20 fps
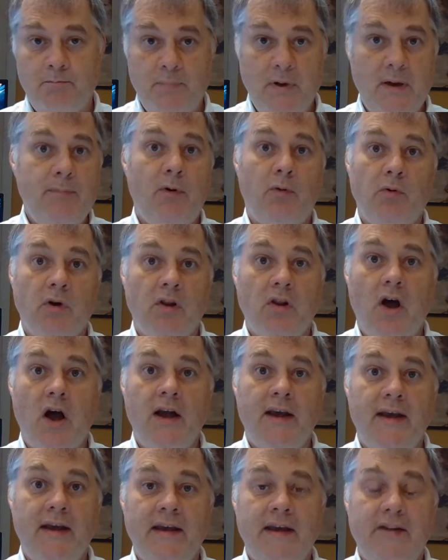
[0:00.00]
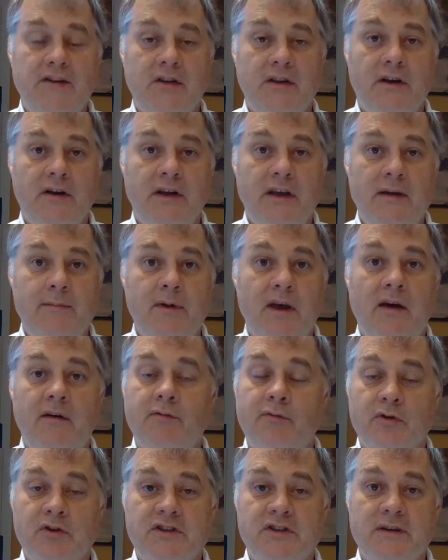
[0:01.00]
people were logging into their email
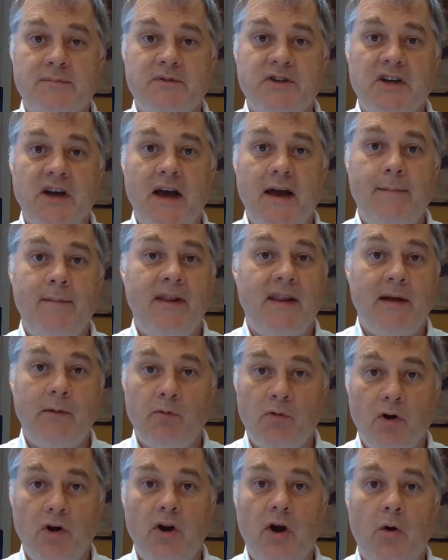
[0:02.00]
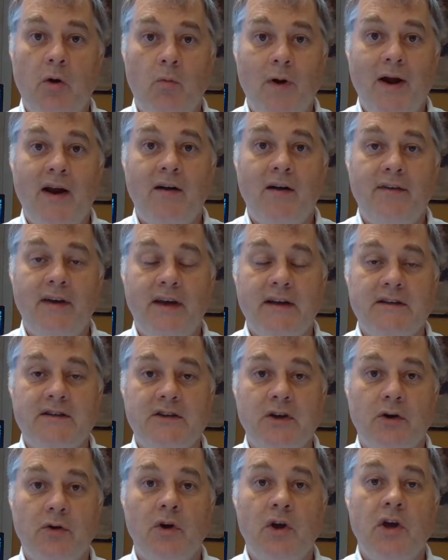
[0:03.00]
for some time and they weren't aware of it.
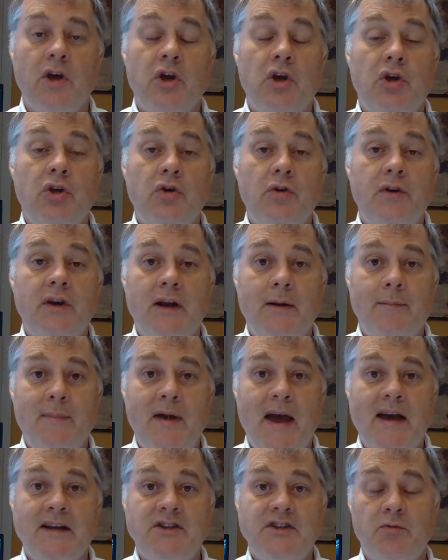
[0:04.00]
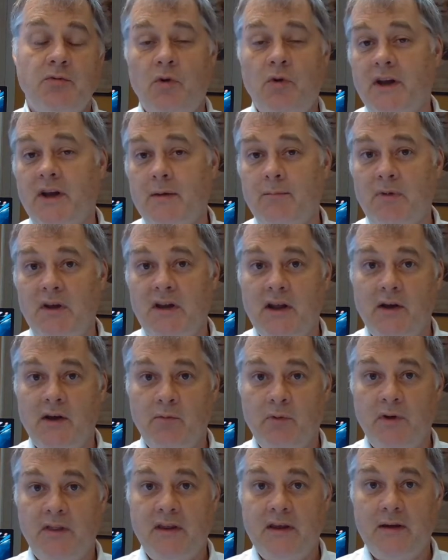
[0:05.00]
So you can imagine what can be
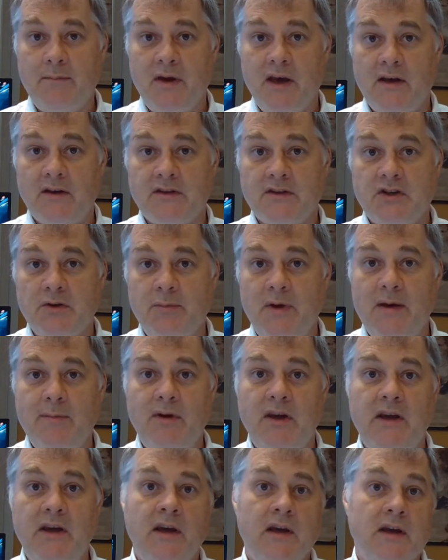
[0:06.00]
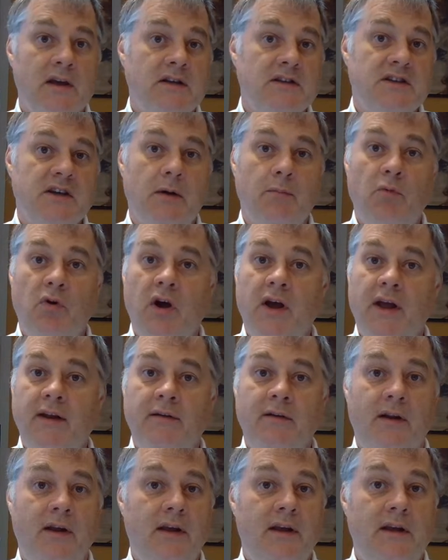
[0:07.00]
done with email. So maybe
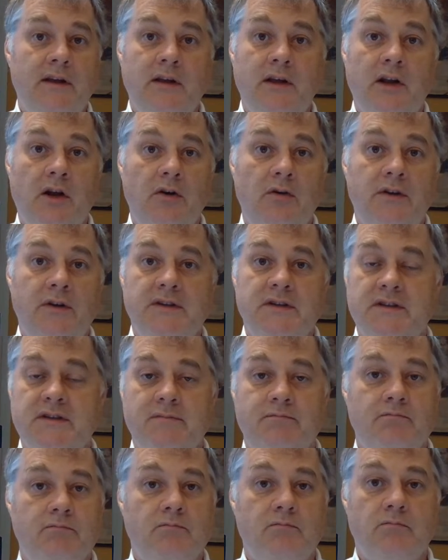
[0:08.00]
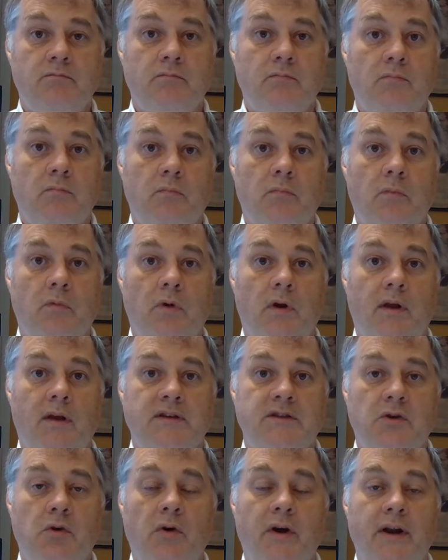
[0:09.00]
someone,
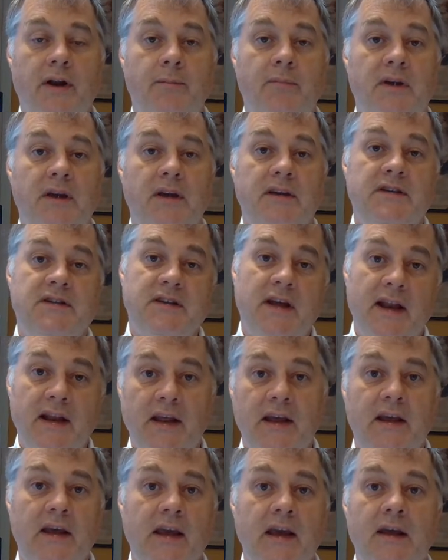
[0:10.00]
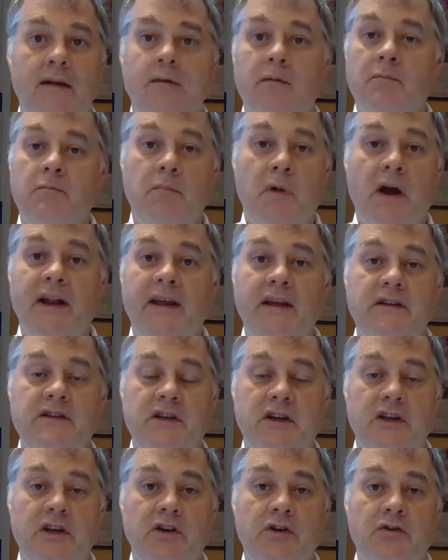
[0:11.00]
is going to be sending in money
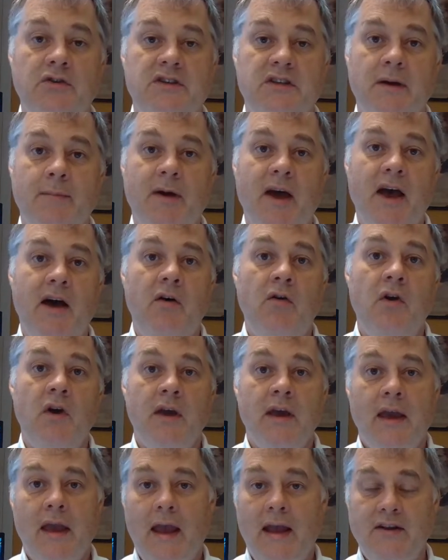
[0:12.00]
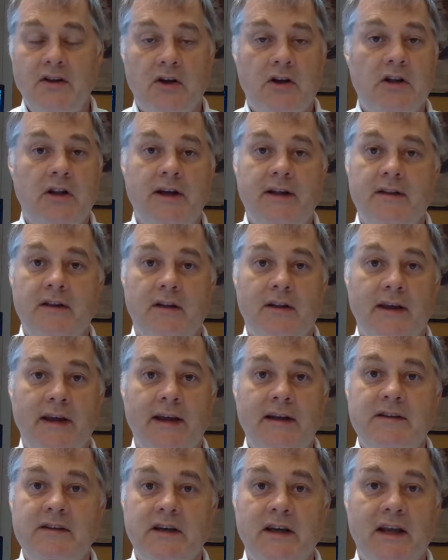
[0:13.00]
to you somehow, and you click the
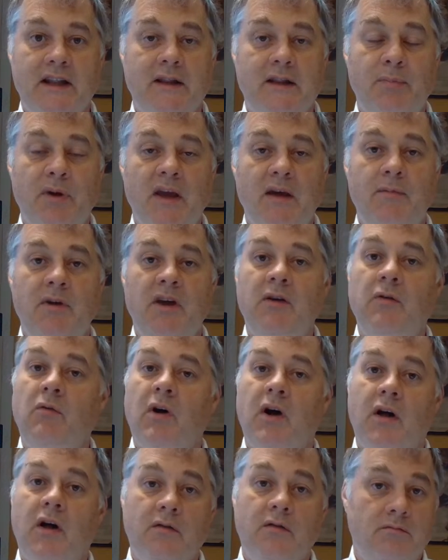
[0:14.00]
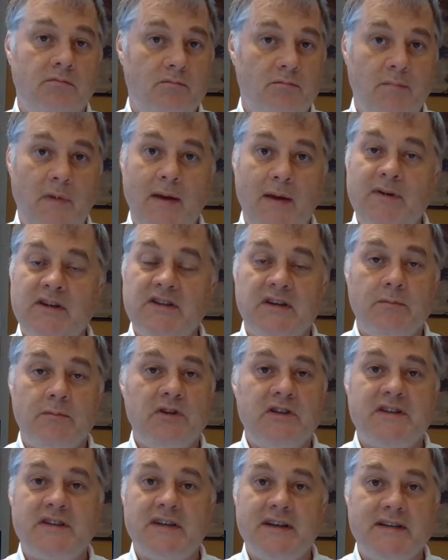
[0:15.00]
link to get the payment. Well, maybe
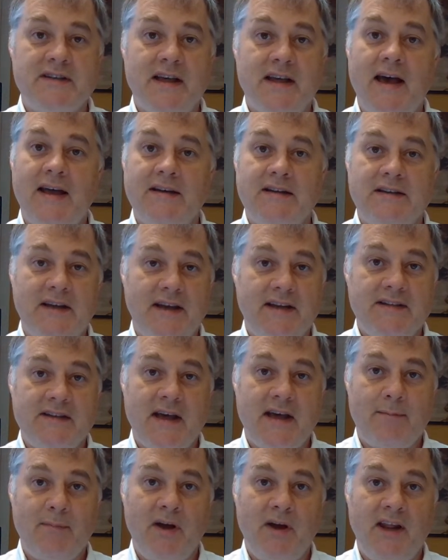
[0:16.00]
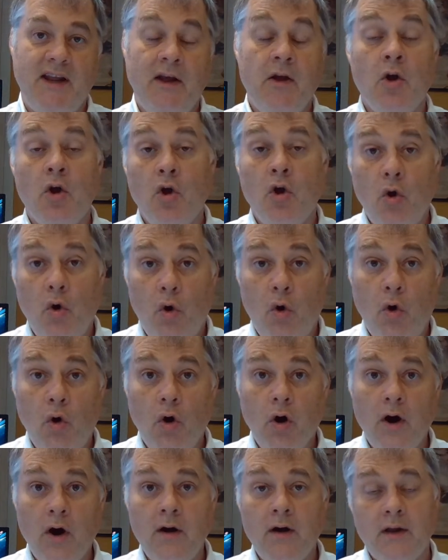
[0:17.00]
someone sees that and takes that money.
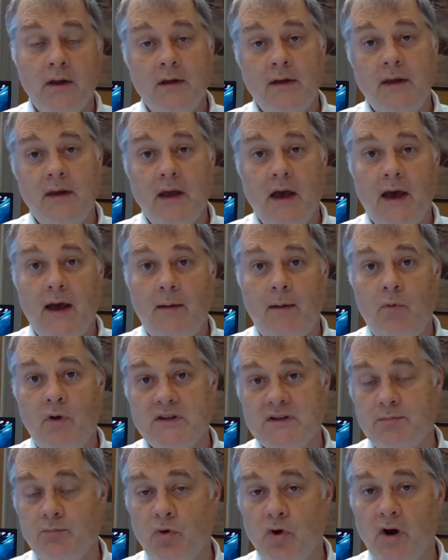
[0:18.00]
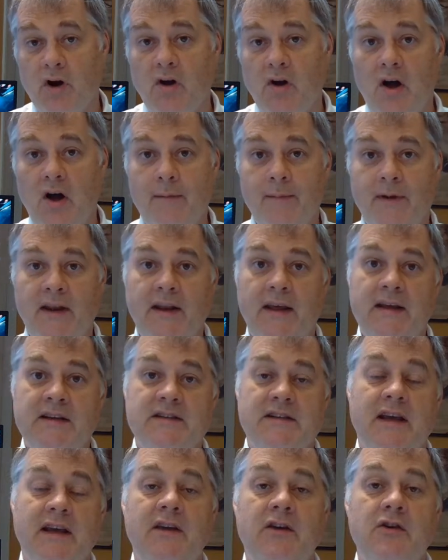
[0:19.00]
Or what's more common
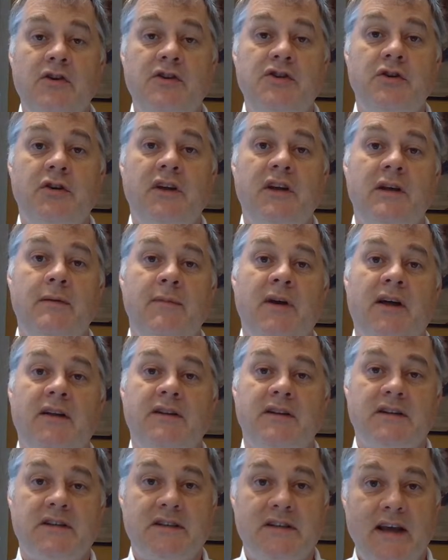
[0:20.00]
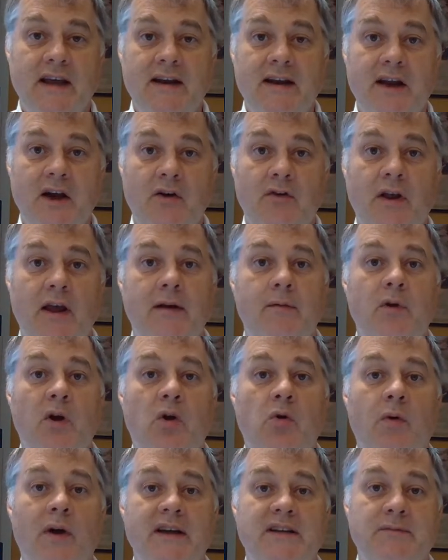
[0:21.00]
is they use your email to send out and
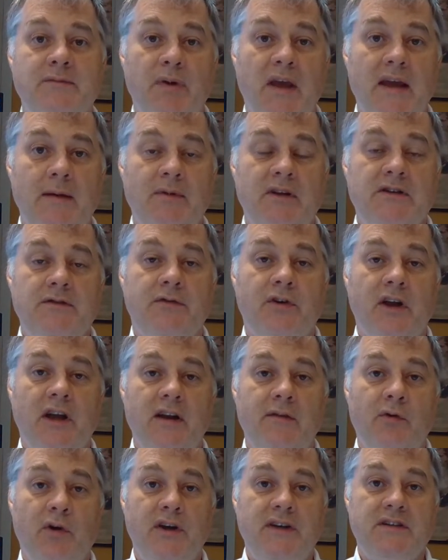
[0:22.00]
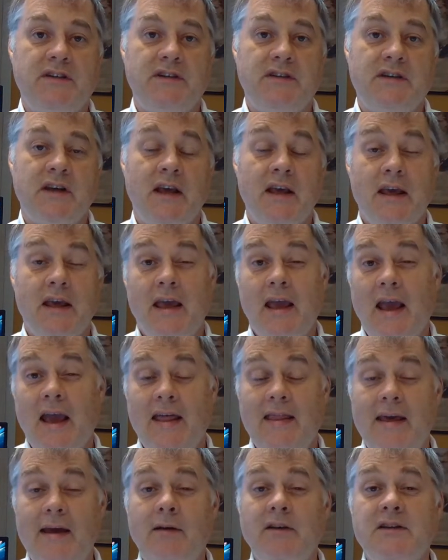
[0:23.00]
request payments for invoices.
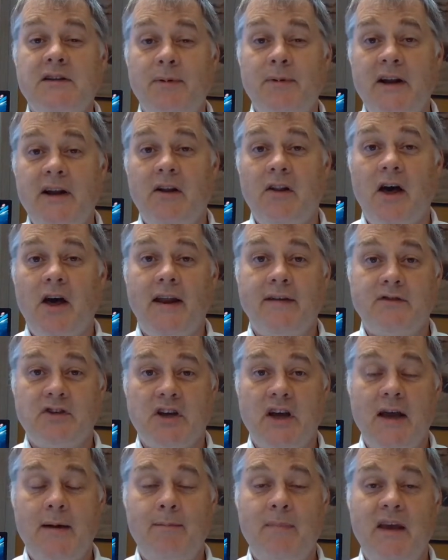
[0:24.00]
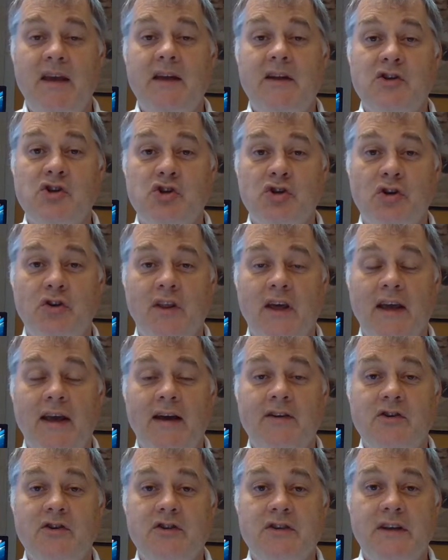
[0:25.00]
And they'll spend a lot of time making sure they
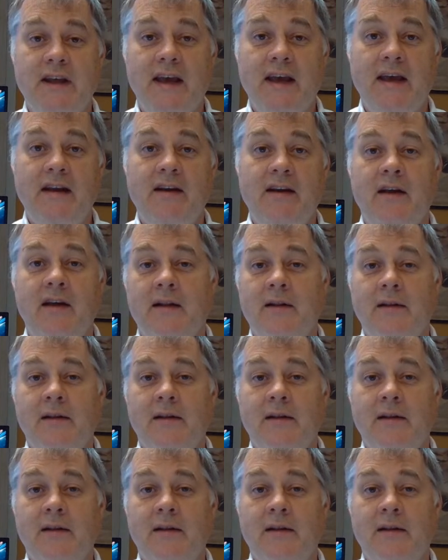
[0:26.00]
understand,